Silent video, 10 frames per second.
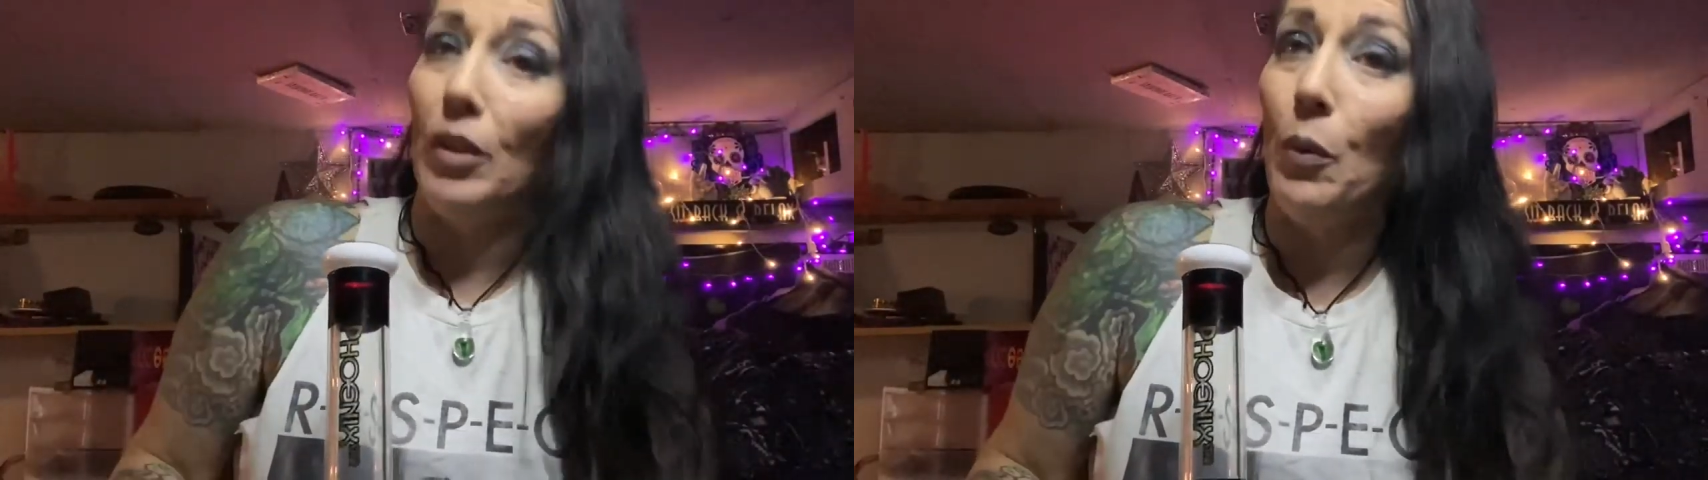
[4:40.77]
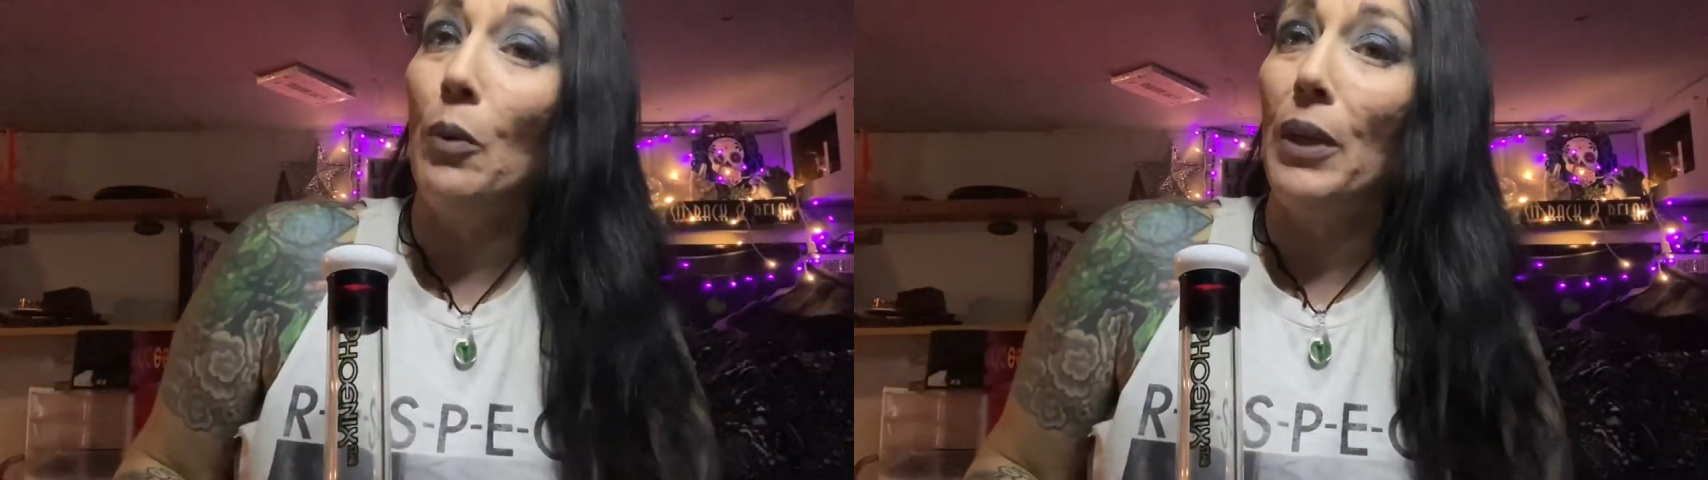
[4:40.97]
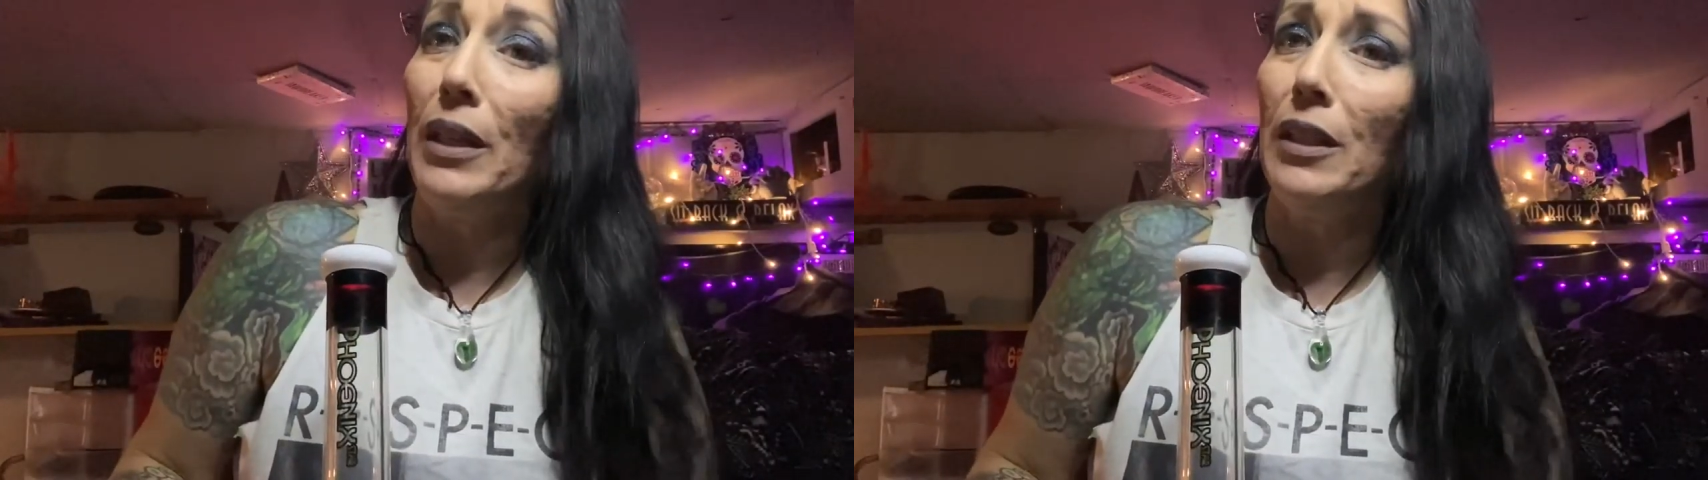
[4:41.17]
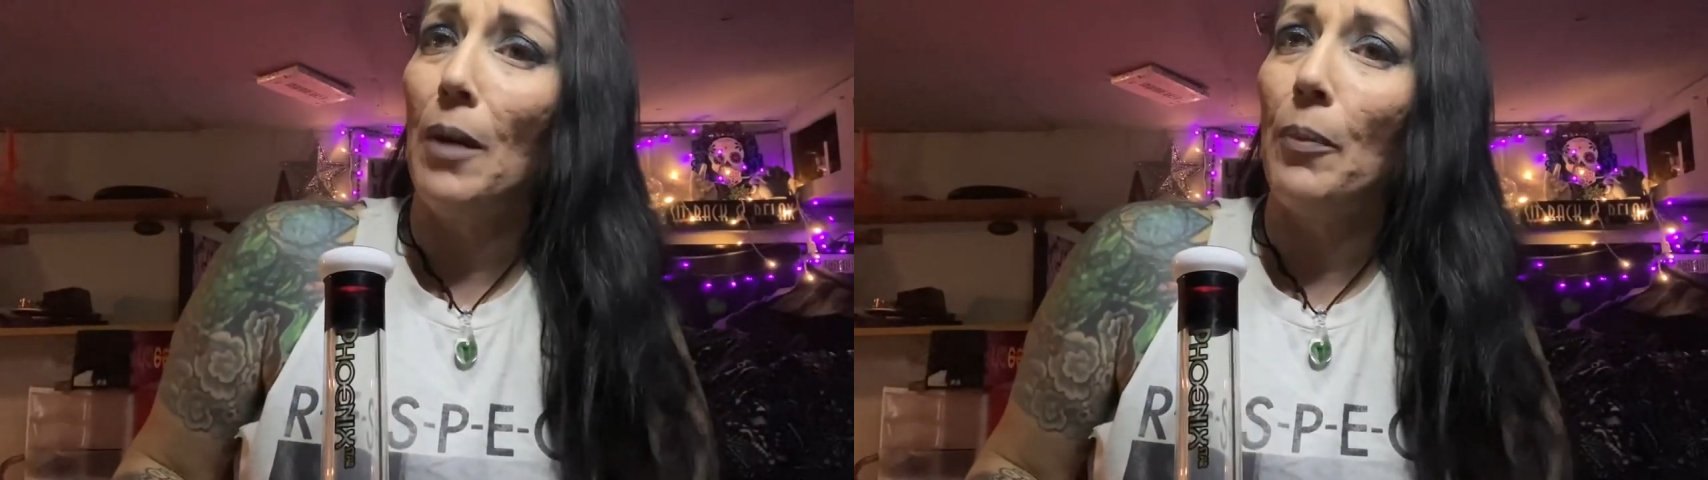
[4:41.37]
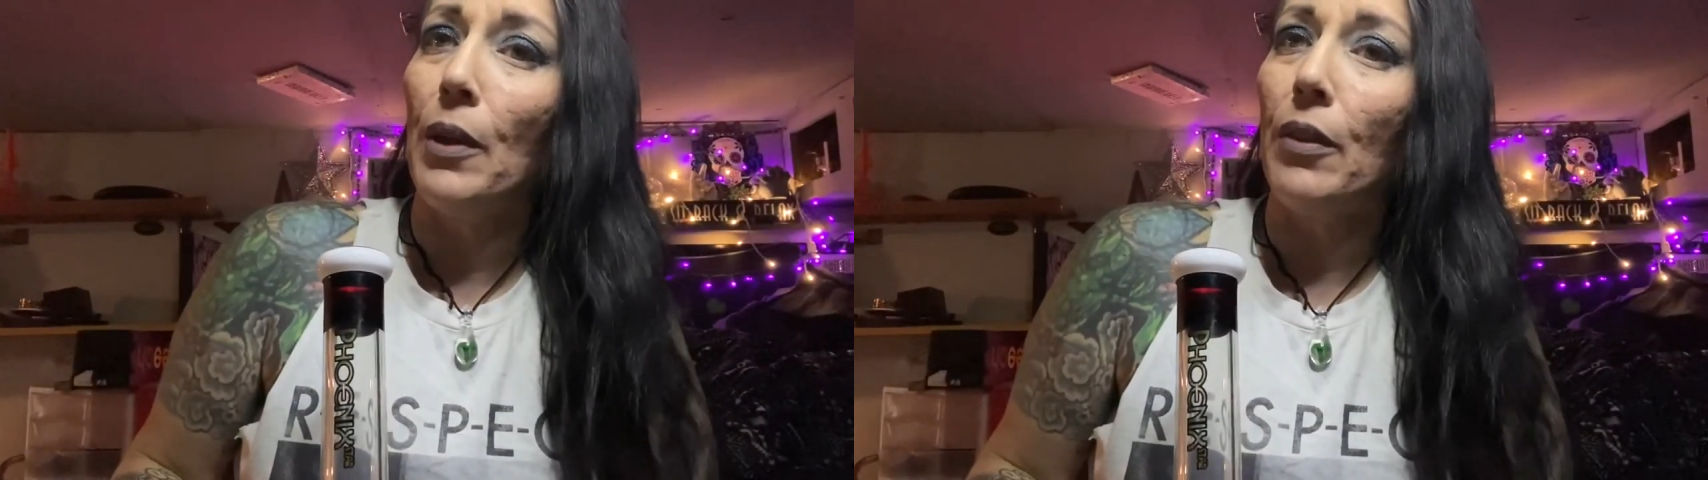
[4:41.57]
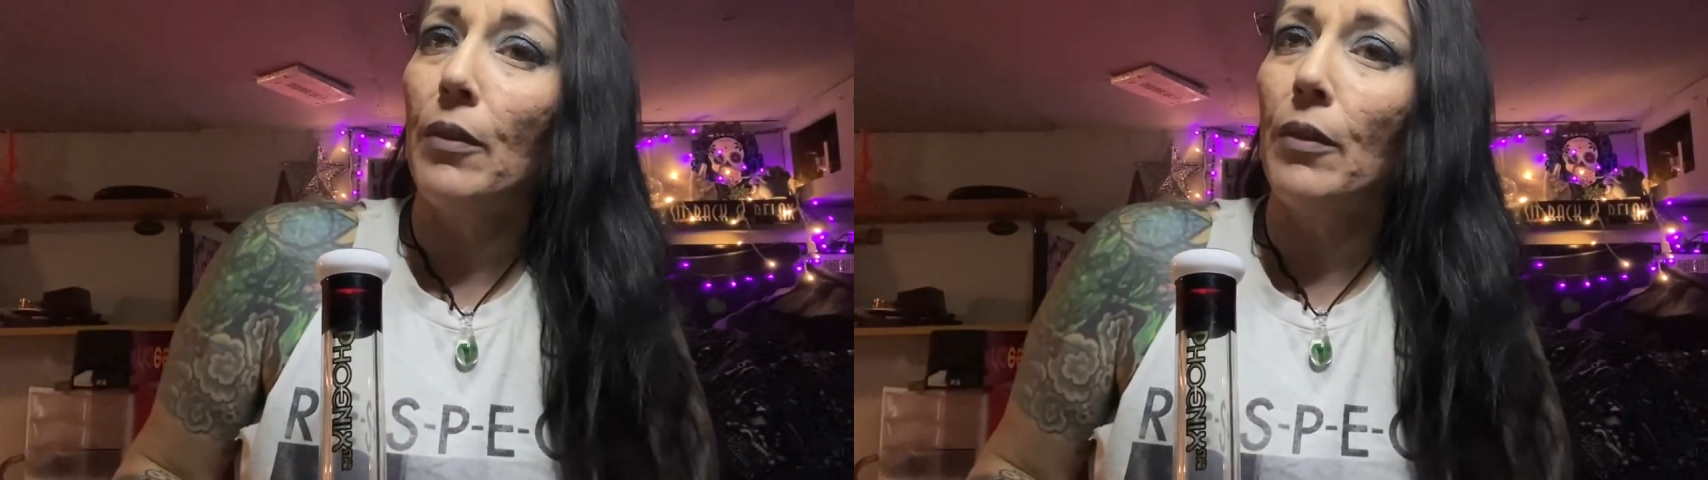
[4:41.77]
what we ended up with.